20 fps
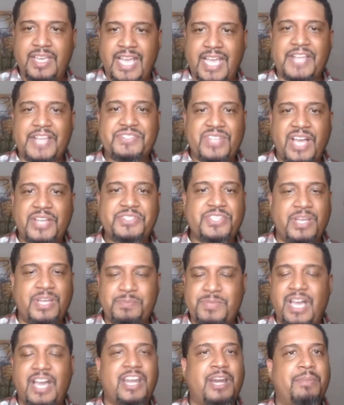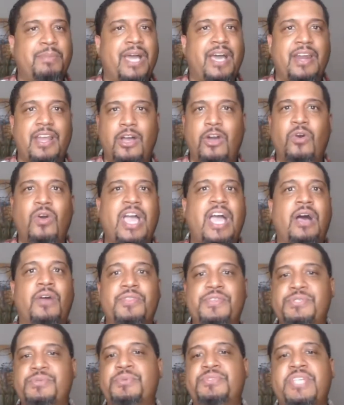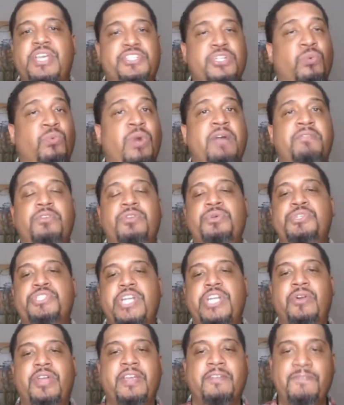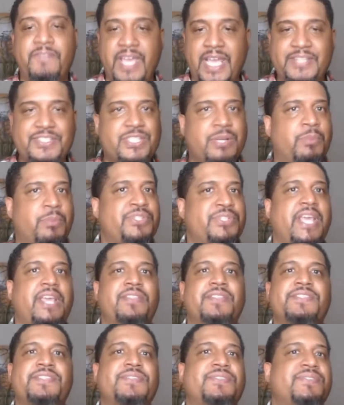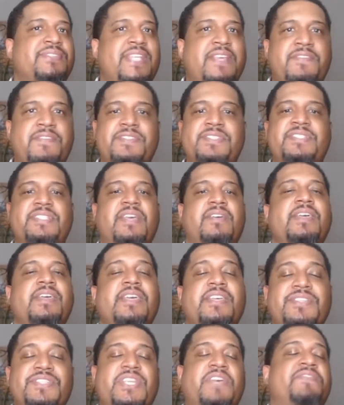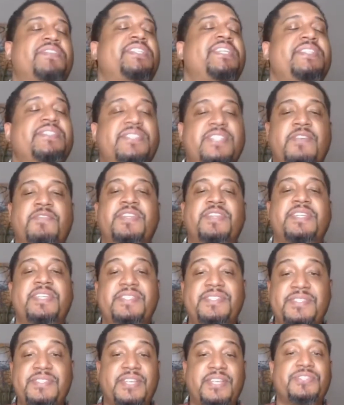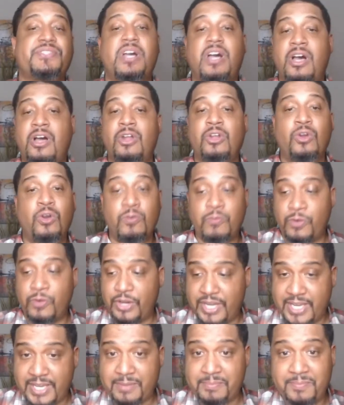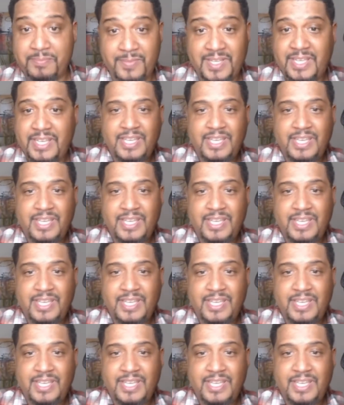I saw some talking about, oh, how this was such a revolutionary event. Some were saying this is seven, 1776 all over again.